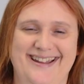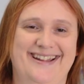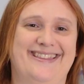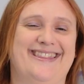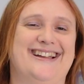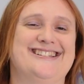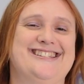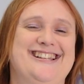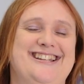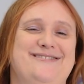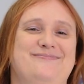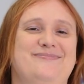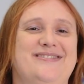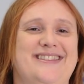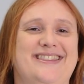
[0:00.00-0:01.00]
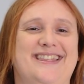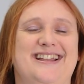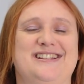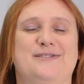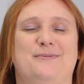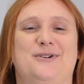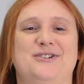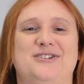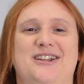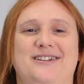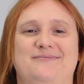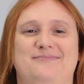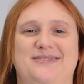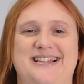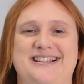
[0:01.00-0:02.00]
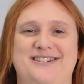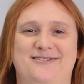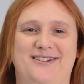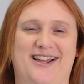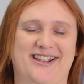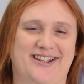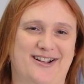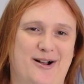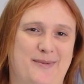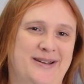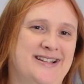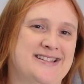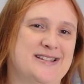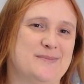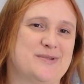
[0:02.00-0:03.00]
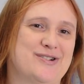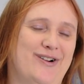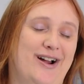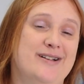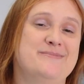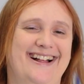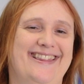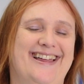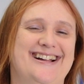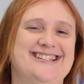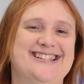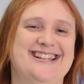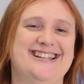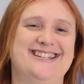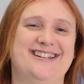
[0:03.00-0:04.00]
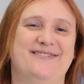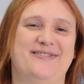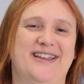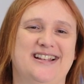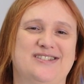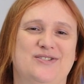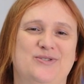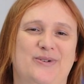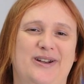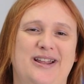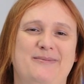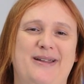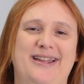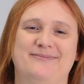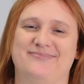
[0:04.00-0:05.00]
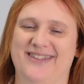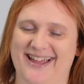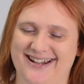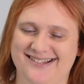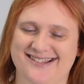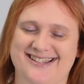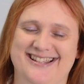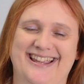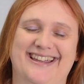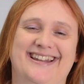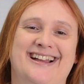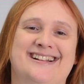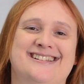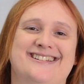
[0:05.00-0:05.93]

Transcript: That's it. Thanks for watching. Please do like, comment and subscribe. That's it. Thanks for joining me, and I'll see you next